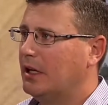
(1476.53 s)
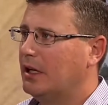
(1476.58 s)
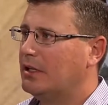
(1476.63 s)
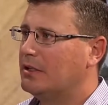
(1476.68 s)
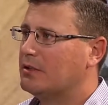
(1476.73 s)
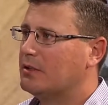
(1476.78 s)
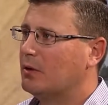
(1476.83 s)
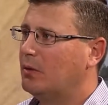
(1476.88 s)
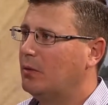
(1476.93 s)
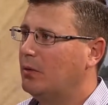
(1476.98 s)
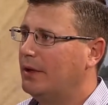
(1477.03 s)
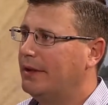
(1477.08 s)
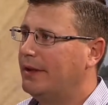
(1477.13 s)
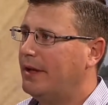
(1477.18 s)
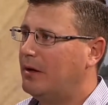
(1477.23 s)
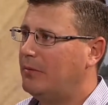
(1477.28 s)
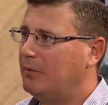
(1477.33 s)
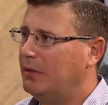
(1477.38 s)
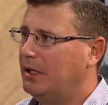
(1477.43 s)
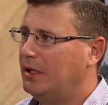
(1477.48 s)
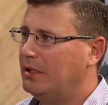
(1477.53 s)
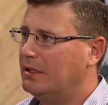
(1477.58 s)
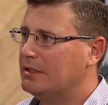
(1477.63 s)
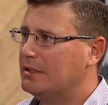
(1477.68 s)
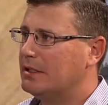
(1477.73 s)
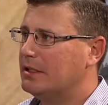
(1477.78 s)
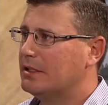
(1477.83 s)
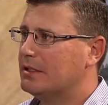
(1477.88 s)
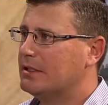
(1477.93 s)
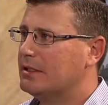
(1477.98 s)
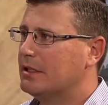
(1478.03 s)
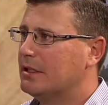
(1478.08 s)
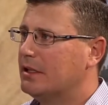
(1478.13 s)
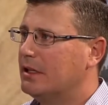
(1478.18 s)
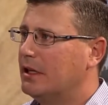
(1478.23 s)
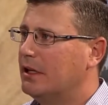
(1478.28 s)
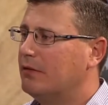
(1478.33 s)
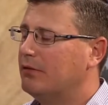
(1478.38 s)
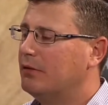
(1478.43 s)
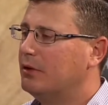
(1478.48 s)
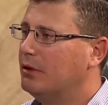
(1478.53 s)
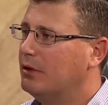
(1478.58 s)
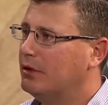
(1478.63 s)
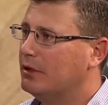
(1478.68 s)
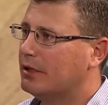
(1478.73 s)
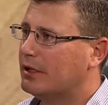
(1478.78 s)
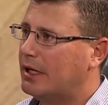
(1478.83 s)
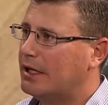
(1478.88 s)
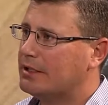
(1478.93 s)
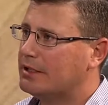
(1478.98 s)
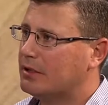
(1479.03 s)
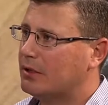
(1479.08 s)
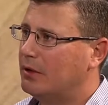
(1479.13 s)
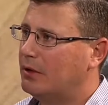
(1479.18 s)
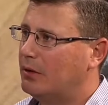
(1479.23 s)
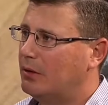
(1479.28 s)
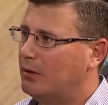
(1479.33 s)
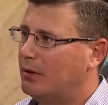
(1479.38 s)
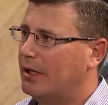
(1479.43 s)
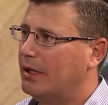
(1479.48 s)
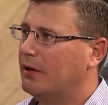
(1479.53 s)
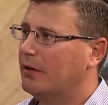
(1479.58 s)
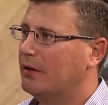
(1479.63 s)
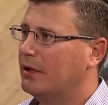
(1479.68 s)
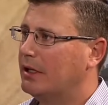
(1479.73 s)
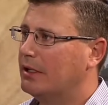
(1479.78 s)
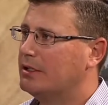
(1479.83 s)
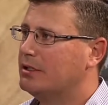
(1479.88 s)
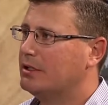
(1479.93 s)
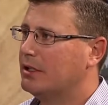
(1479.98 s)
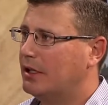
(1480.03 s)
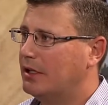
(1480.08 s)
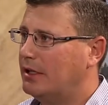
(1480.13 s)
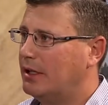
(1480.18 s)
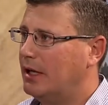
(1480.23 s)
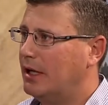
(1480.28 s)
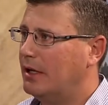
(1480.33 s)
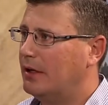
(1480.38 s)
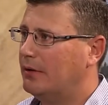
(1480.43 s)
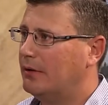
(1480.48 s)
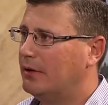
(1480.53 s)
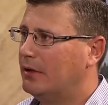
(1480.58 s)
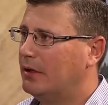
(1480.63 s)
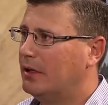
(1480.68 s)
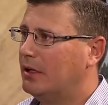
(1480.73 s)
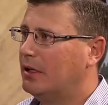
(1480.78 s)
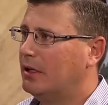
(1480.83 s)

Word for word: And so what that means is if nuclear has to go away or gets shut down,